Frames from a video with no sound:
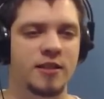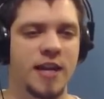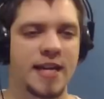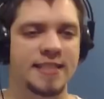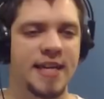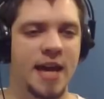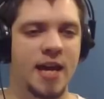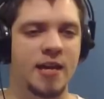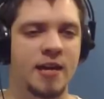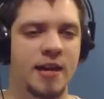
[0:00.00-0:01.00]
as
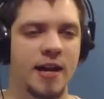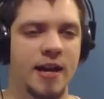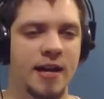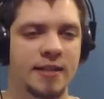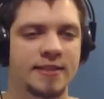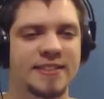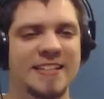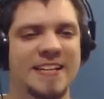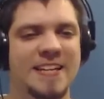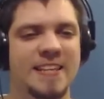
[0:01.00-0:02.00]
gay as
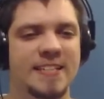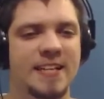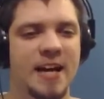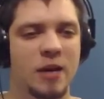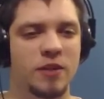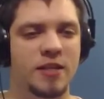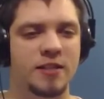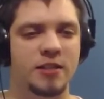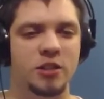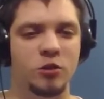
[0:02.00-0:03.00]
this guy with his
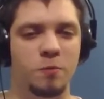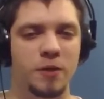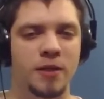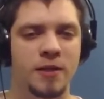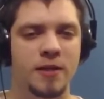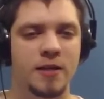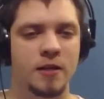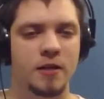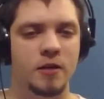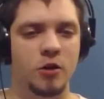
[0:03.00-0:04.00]
stupid
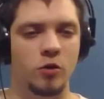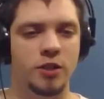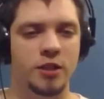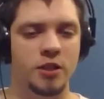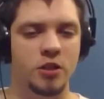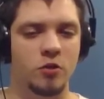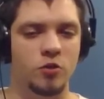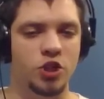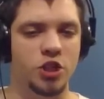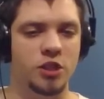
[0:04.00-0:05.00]
golden... Oh,
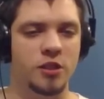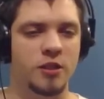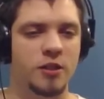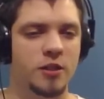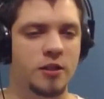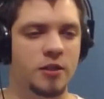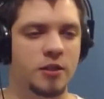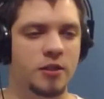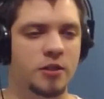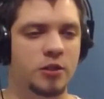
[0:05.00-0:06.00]
shit.
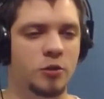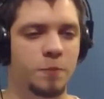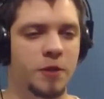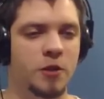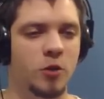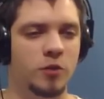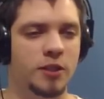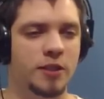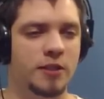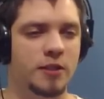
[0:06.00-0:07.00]
Stupid
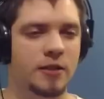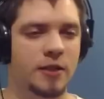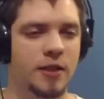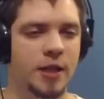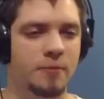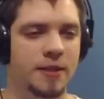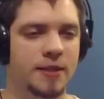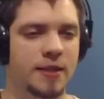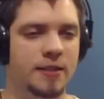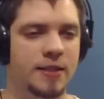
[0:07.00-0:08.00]
golden helmet
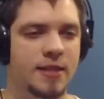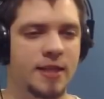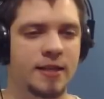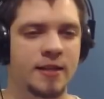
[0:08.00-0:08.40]
and thing.